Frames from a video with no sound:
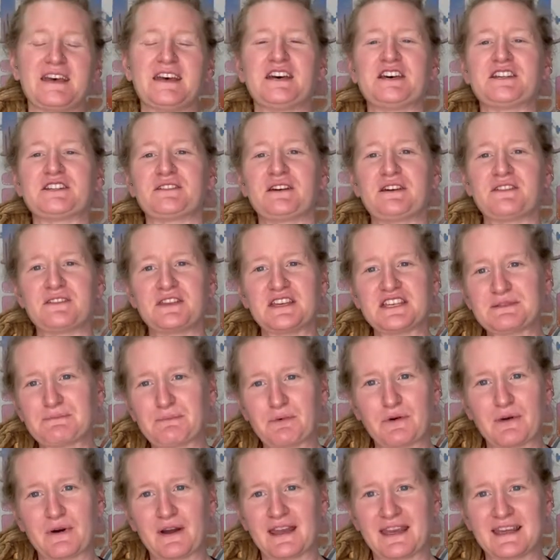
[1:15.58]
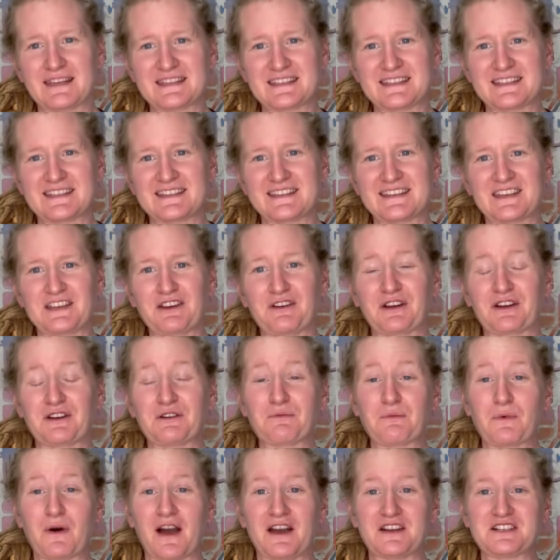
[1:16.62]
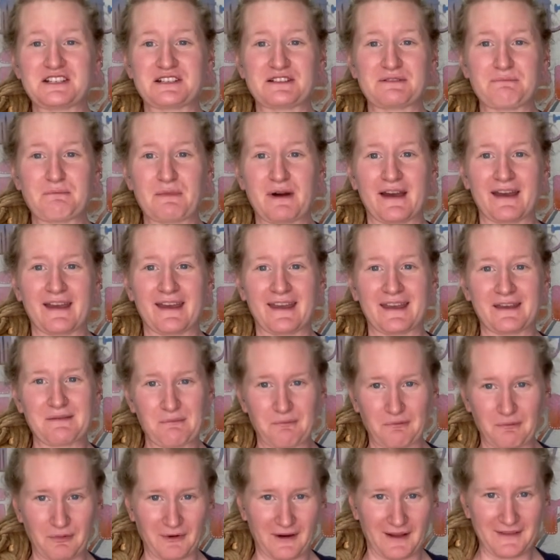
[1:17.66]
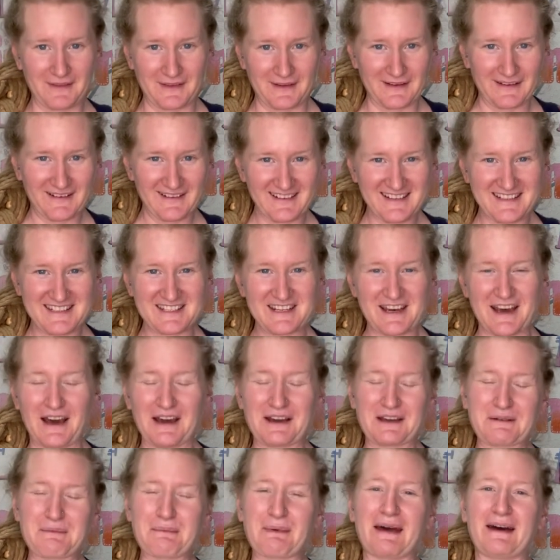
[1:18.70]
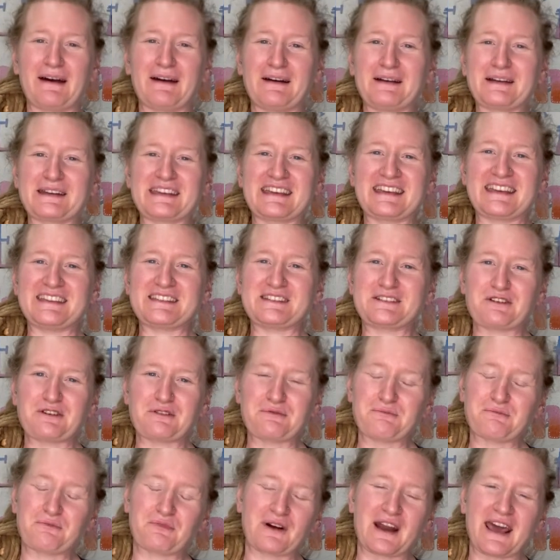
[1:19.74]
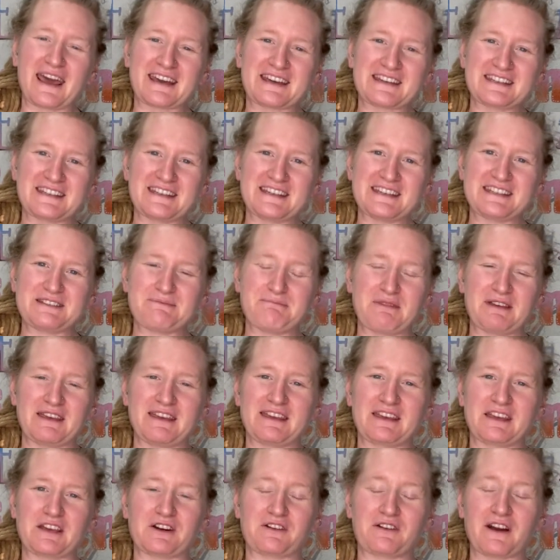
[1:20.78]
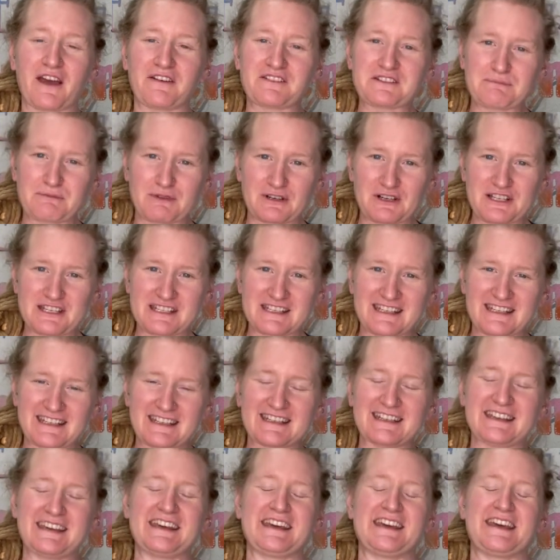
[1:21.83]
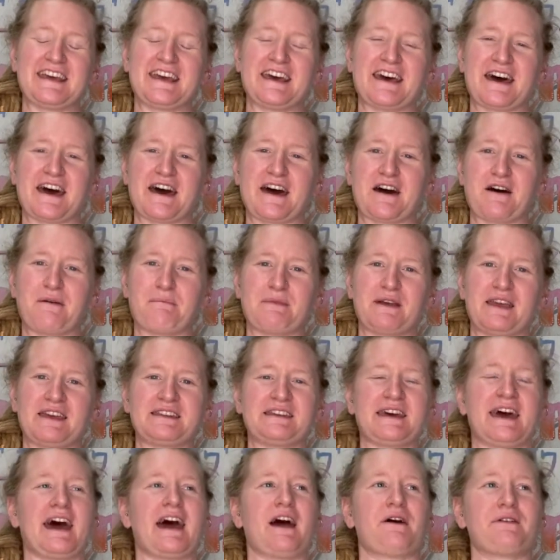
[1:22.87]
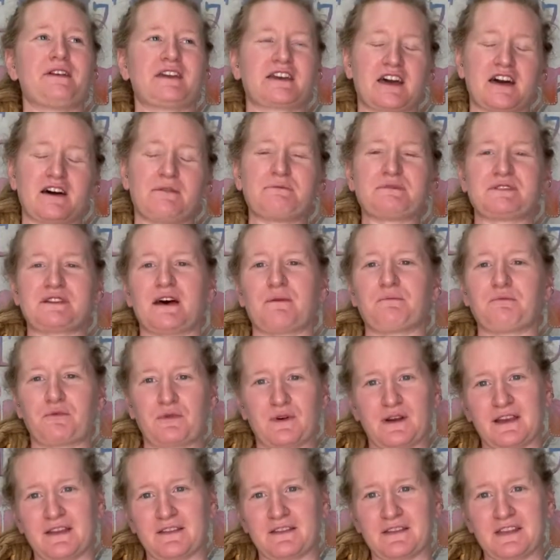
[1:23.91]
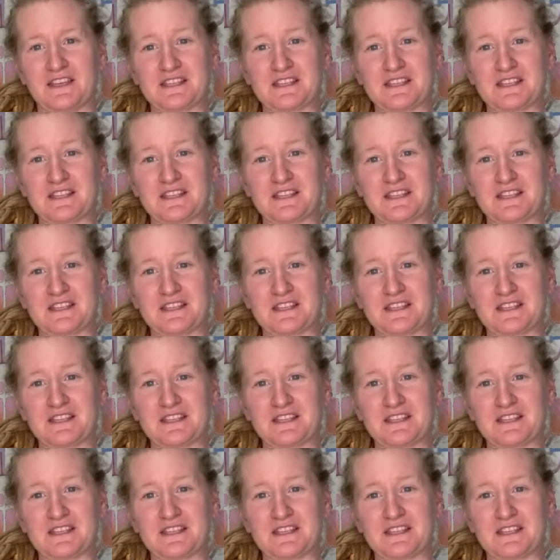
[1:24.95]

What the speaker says: So at this point, you're gonna watch my brother talk about his own practice being a craftsperson, and how he comes up with his